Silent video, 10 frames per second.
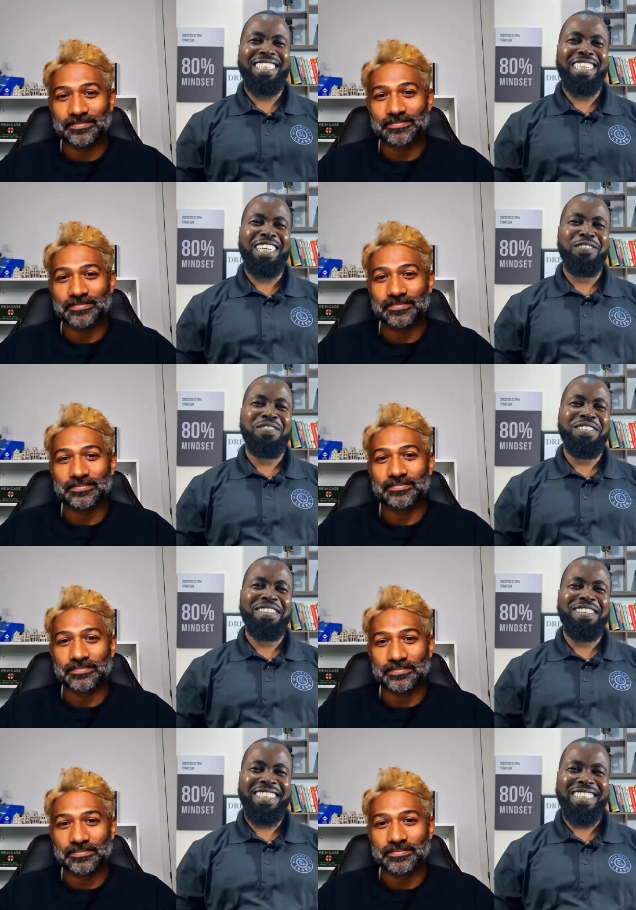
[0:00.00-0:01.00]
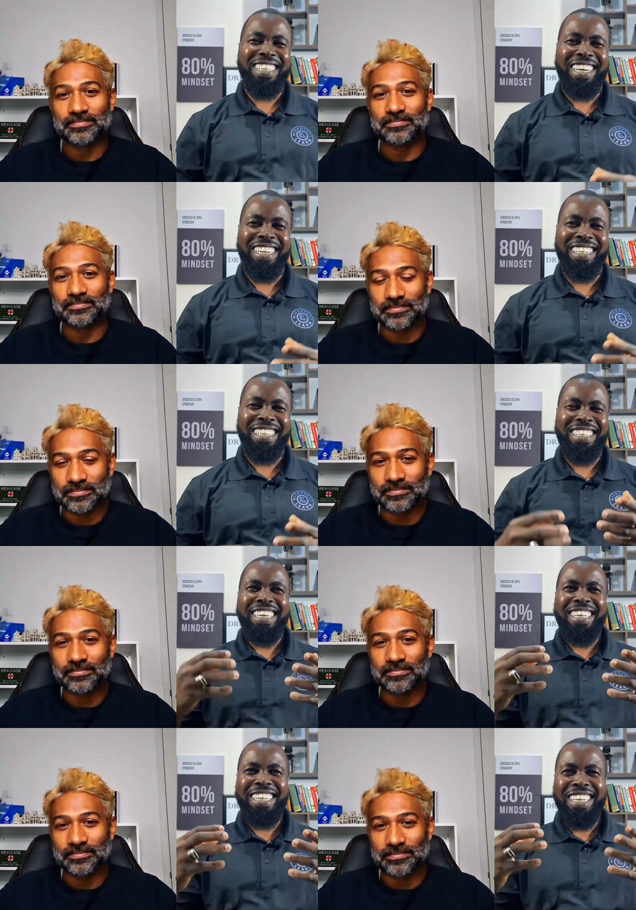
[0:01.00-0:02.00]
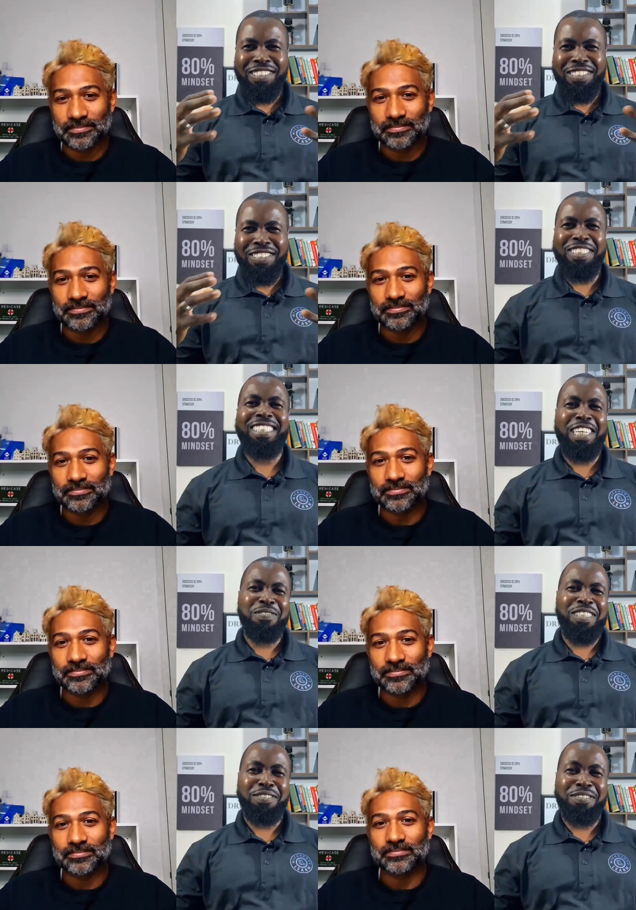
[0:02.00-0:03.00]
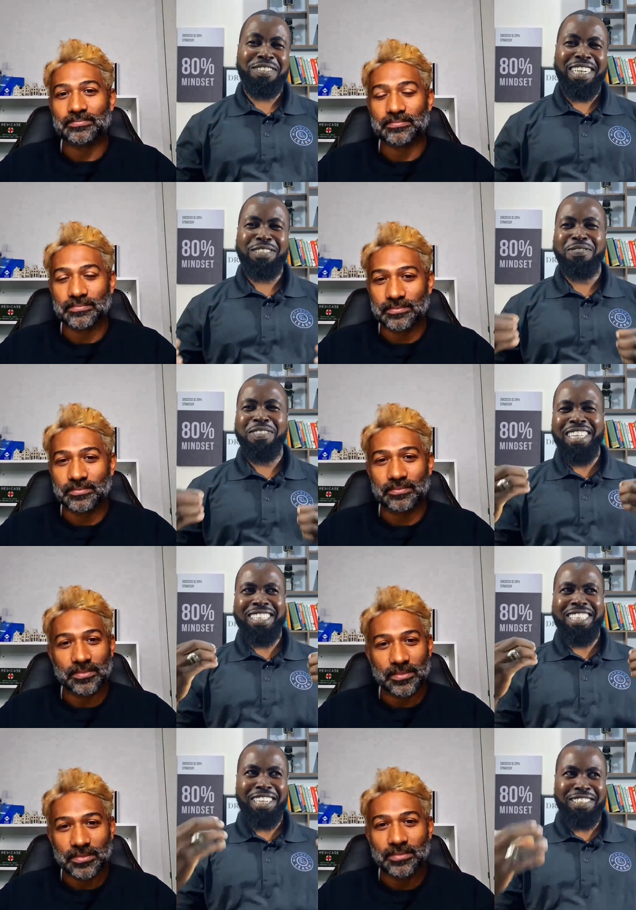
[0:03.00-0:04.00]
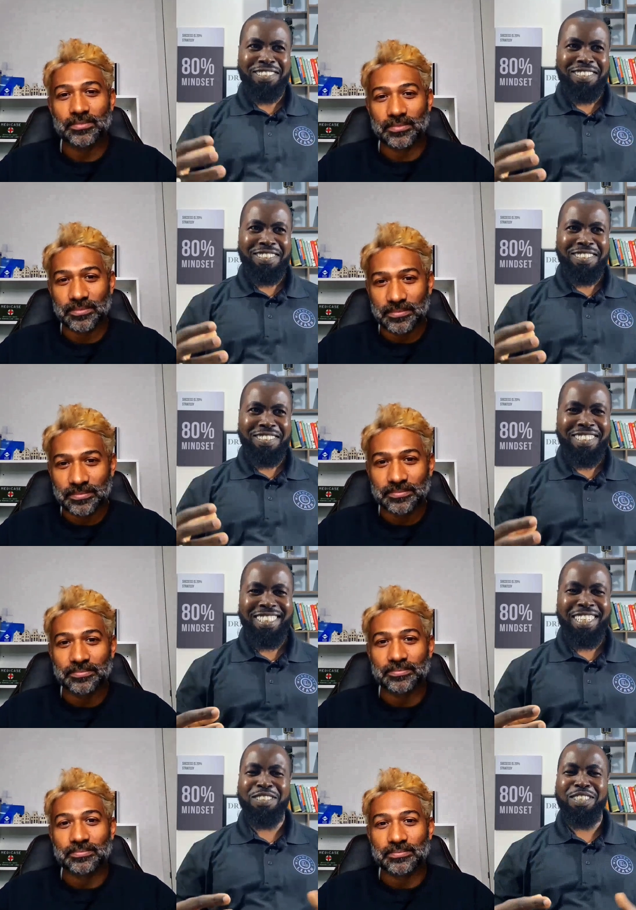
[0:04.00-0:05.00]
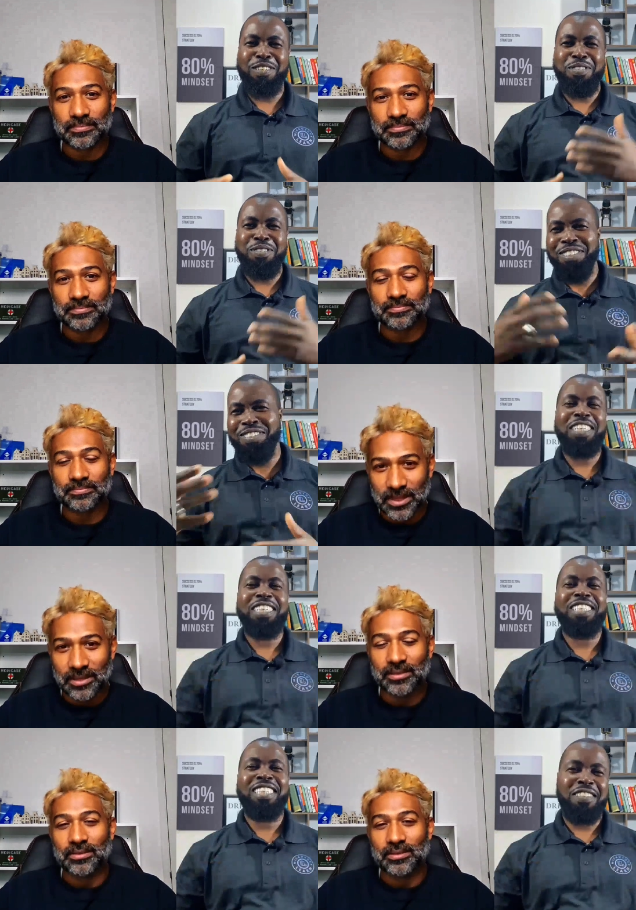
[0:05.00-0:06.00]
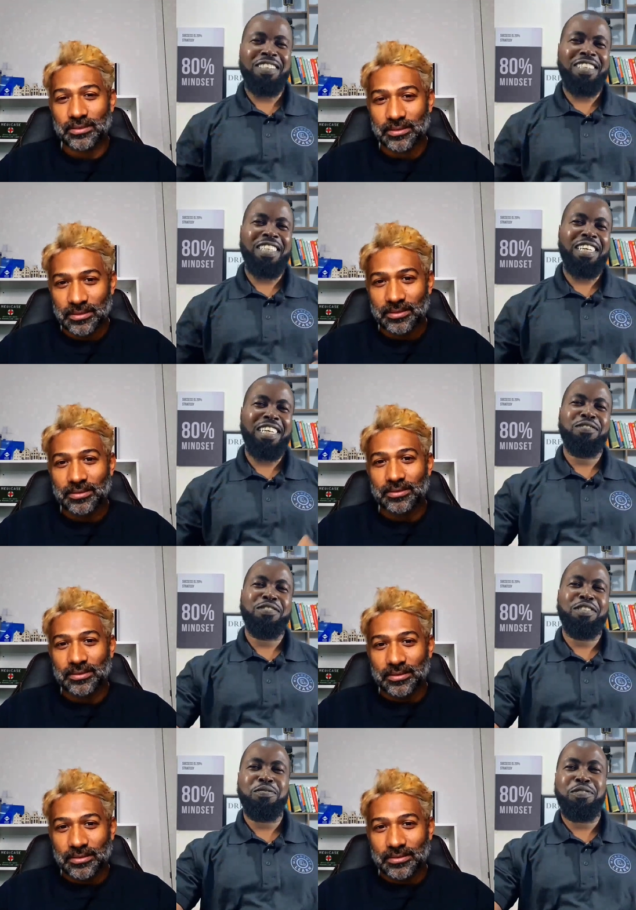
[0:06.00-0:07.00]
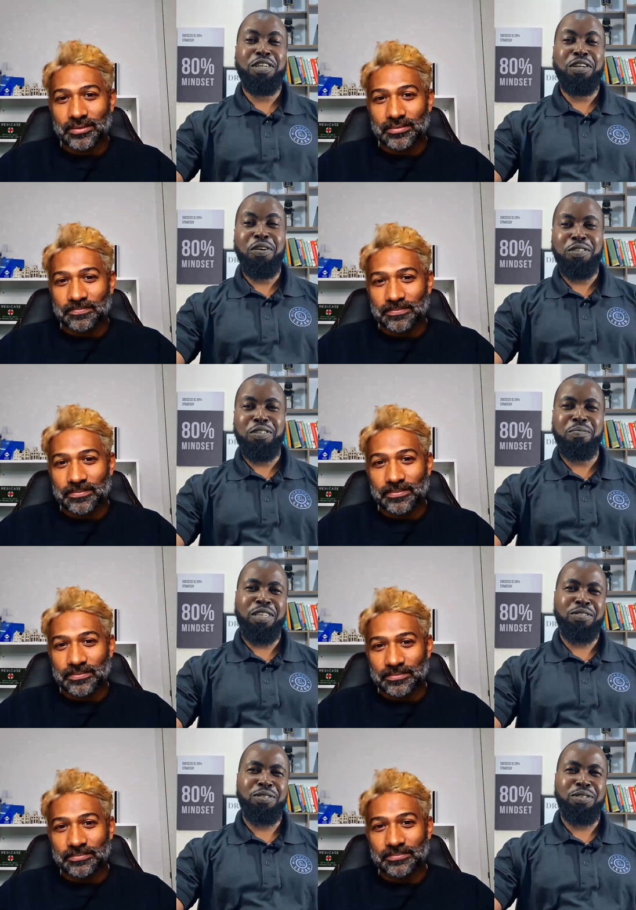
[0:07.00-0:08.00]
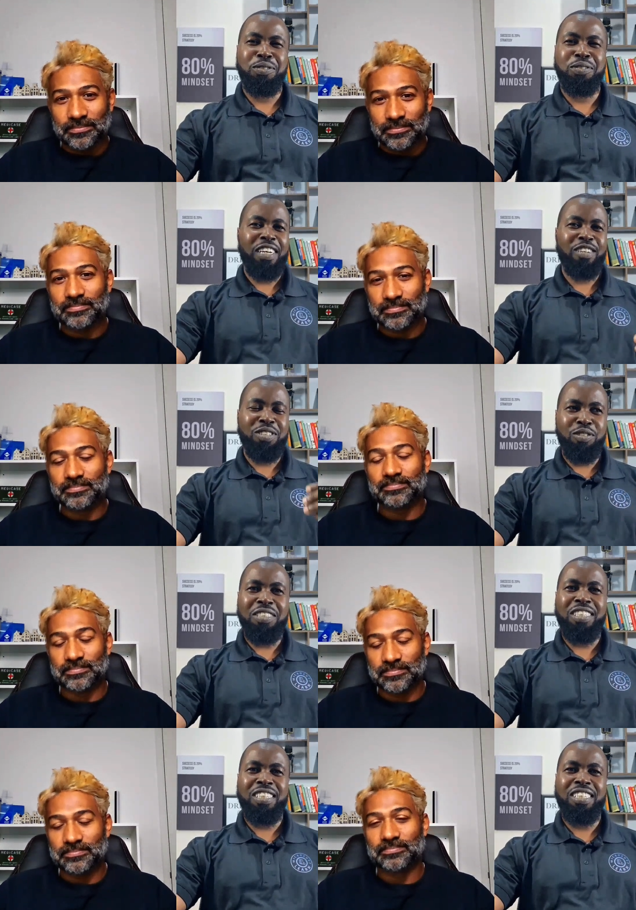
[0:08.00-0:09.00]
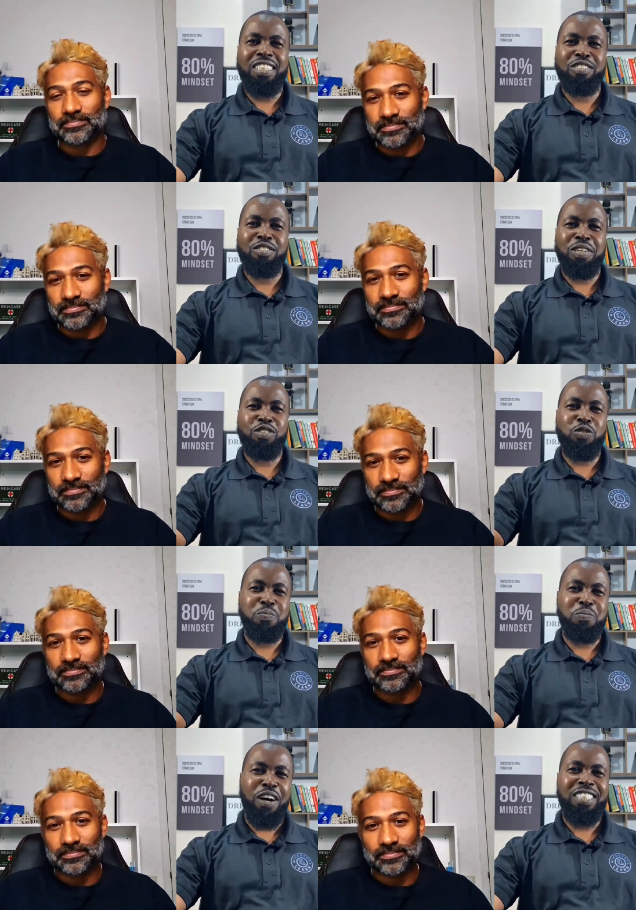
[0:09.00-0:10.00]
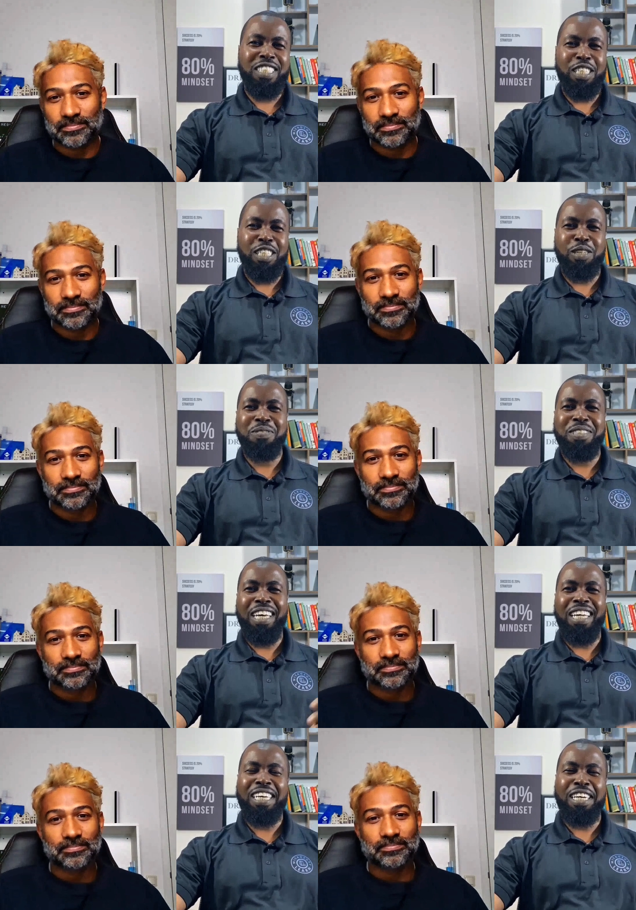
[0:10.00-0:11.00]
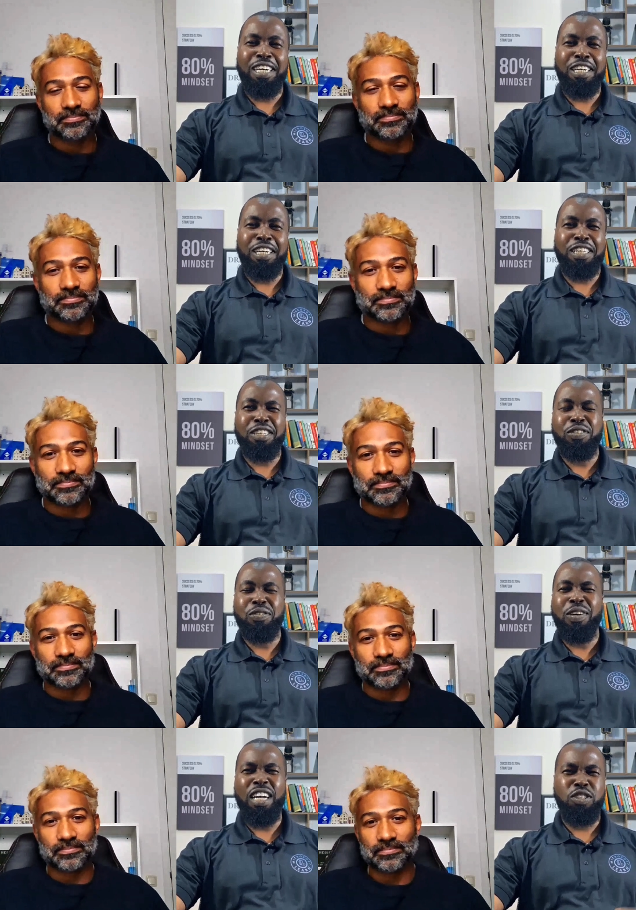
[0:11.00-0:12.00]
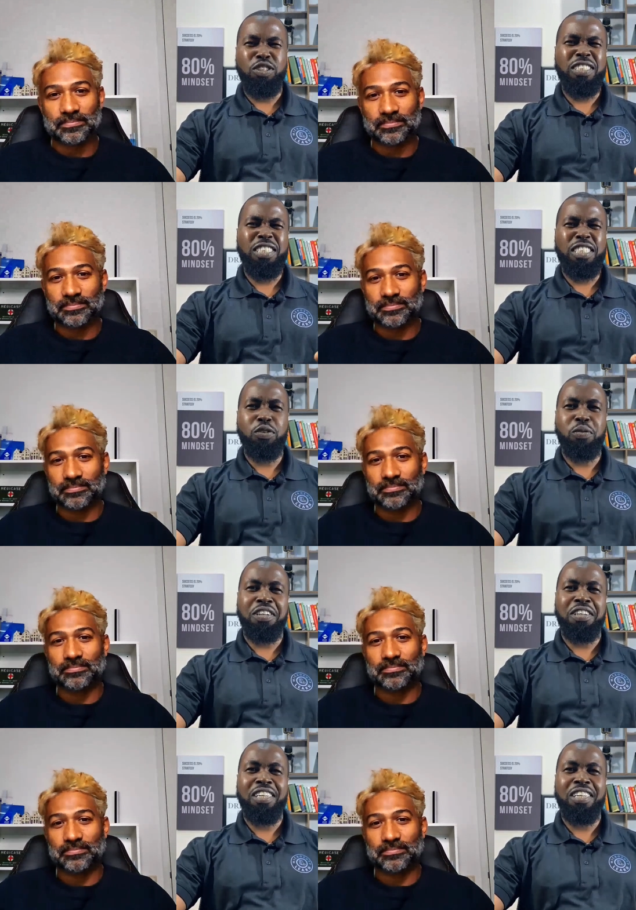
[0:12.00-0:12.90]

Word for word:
Speaker 1: products that they use it themselves, right? In fact, they start to use it themselves before throwing it out that you know for the customers to use. So they're mm-hmm. using it already to power Teams and uh, you know Azure SQL.